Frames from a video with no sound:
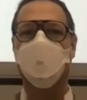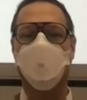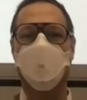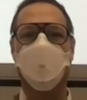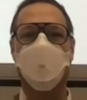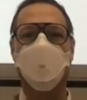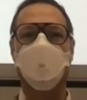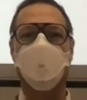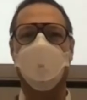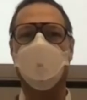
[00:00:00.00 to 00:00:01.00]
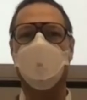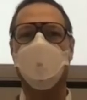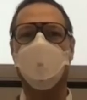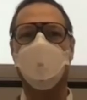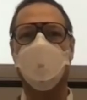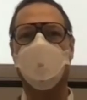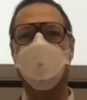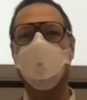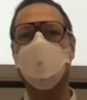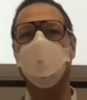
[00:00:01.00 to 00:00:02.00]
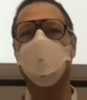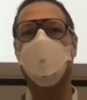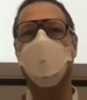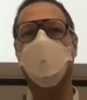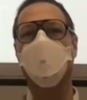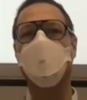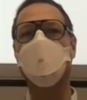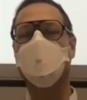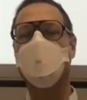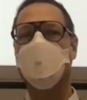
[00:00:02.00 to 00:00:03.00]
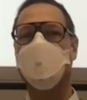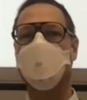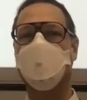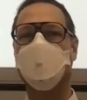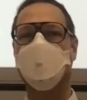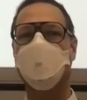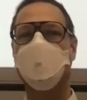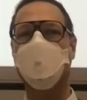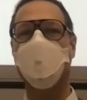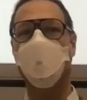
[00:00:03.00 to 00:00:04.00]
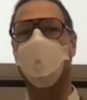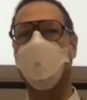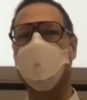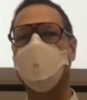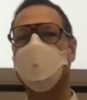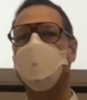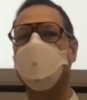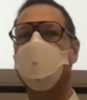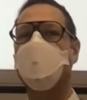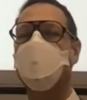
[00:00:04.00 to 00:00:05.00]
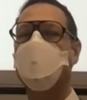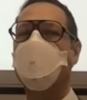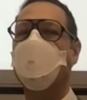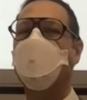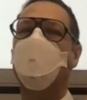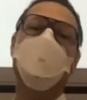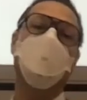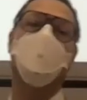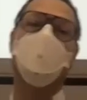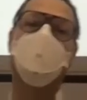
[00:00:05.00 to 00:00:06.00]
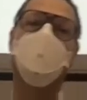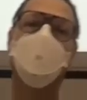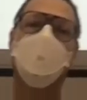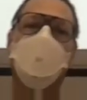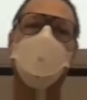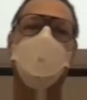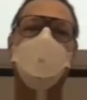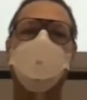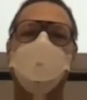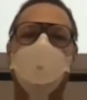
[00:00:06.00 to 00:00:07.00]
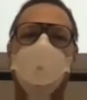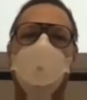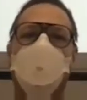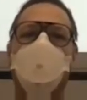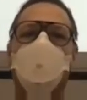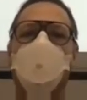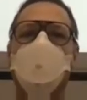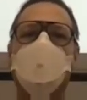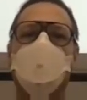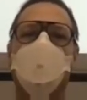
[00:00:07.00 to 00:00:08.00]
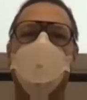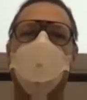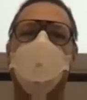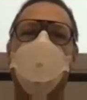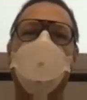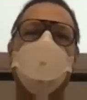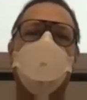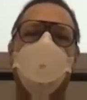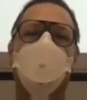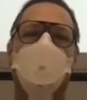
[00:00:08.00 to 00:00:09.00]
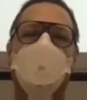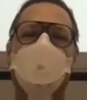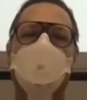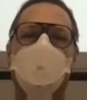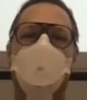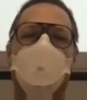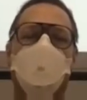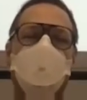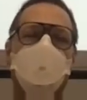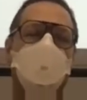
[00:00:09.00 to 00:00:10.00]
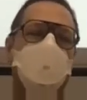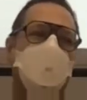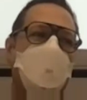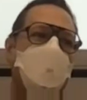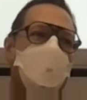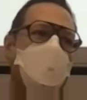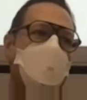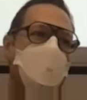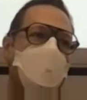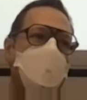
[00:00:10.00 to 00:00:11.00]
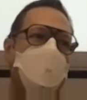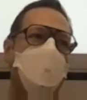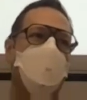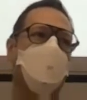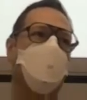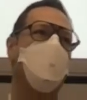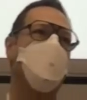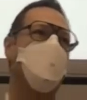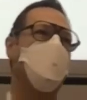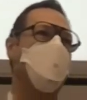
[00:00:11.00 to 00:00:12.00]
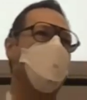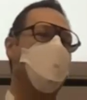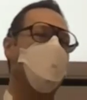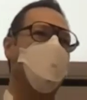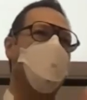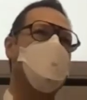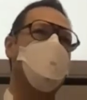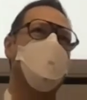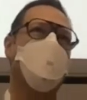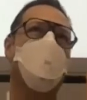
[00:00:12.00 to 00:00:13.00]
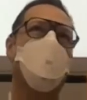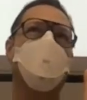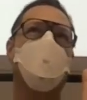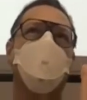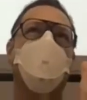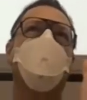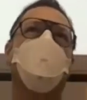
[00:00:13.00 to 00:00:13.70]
there are actually techniques to increase the contrast in transmitted light. And one is called phase contrast. So this means that the phase of the light also